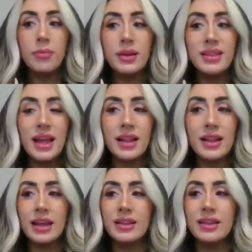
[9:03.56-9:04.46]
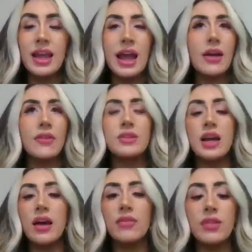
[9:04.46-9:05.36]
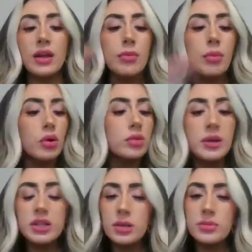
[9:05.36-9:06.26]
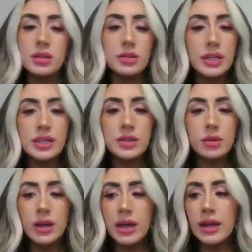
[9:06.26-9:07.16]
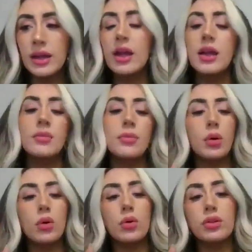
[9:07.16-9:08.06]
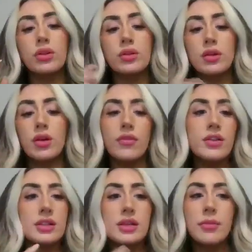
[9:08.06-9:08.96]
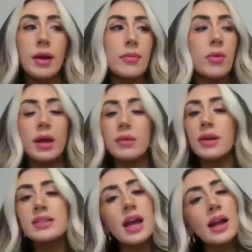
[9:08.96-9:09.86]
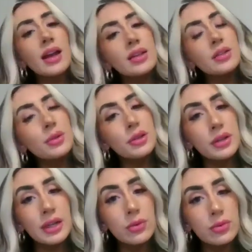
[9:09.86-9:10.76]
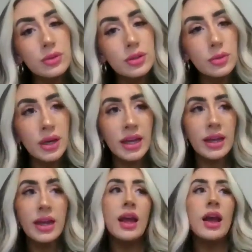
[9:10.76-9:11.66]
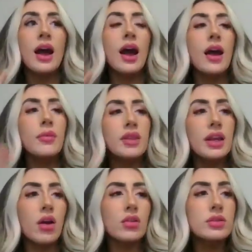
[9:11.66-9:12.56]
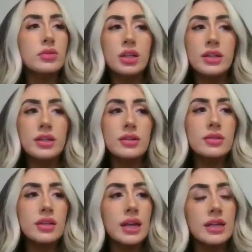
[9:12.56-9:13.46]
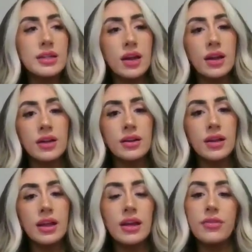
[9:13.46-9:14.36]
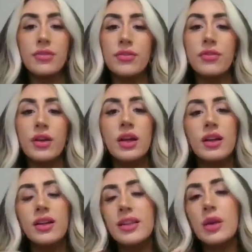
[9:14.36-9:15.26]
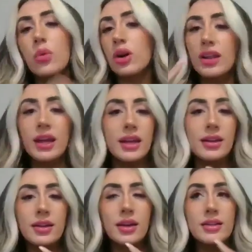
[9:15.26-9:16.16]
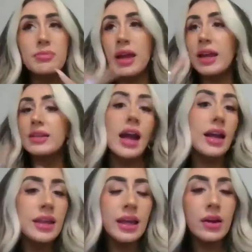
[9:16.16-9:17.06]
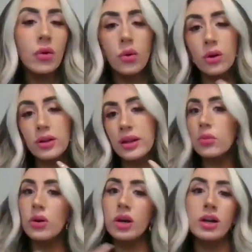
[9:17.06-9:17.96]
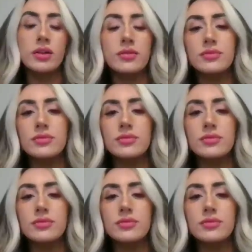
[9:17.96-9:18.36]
But then, like, they have to have, like, both bishops agreed to it. Both, obviously, my mom and my dad had to agree to it. They also couldn't get it done if they weren't, like, paying tithing or they weren't